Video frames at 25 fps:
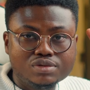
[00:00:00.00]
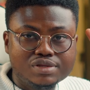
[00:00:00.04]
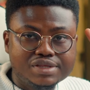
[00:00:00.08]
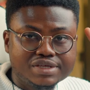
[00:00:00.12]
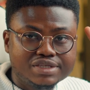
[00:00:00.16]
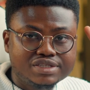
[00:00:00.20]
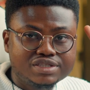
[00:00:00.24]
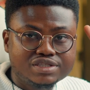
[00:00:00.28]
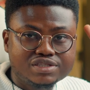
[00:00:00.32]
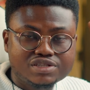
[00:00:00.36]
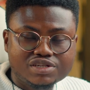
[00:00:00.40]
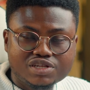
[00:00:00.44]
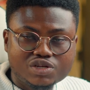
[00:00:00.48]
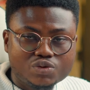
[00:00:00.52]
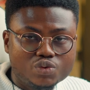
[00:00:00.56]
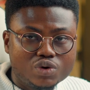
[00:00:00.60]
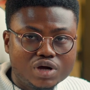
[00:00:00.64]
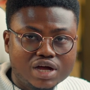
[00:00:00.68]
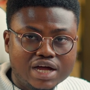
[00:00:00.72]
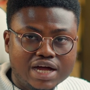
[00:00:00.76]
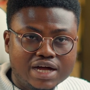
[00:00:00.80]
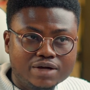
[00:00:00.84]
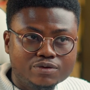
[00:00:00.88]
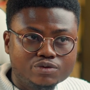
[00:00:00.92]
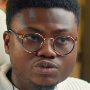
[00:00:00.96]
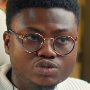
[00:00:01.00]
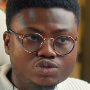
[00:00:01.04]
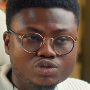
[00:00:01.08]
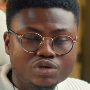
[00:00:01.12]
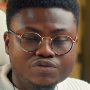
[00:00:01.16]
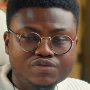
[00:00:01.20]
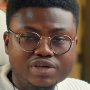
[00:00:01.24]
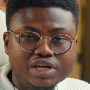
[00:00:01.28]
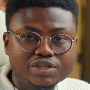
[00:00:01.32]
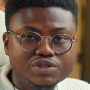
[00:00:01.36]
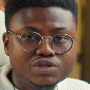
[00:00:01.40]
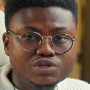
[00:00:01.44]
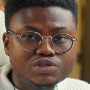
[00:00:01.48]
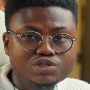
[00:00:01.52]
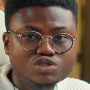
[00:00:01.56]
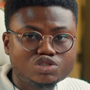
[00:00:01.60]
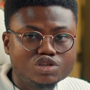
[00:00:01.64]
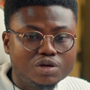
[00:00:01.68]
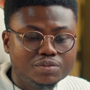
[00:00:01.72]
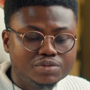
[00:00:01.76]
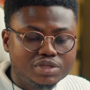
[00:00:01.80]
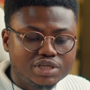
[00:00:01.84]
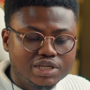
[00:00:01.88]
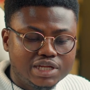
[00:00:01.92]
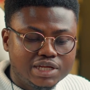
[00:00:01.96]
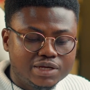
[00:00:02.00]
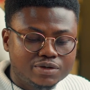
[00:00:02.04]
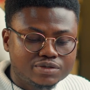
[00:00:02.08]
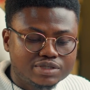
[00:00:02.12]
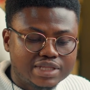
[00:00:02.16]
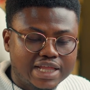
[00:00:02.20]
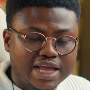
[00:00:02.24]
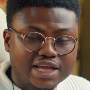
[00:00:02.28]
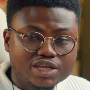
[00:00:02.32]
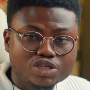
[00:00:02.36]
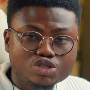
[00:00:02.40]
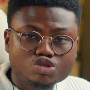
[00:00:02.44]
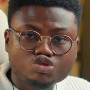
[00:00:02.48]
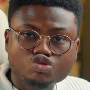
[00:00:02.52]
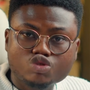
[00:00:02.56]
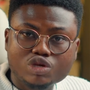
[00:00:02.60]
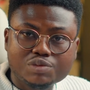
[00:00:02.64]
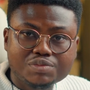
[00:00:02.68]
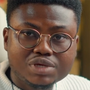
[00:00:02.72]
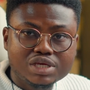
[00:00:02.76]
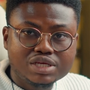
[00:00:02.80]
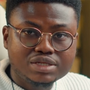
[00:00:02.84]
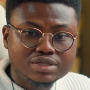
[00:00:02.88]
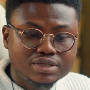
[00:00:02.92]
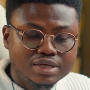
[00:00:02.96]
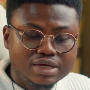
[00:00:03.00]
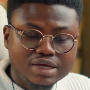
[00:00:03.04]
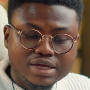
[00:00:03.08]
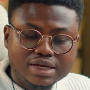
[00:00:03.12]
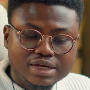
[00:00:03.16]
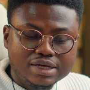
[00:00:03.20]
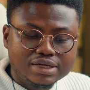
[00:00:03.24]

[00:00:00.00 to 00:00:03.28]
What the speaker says: these 3 workouts. So if you're doing something else like swimming,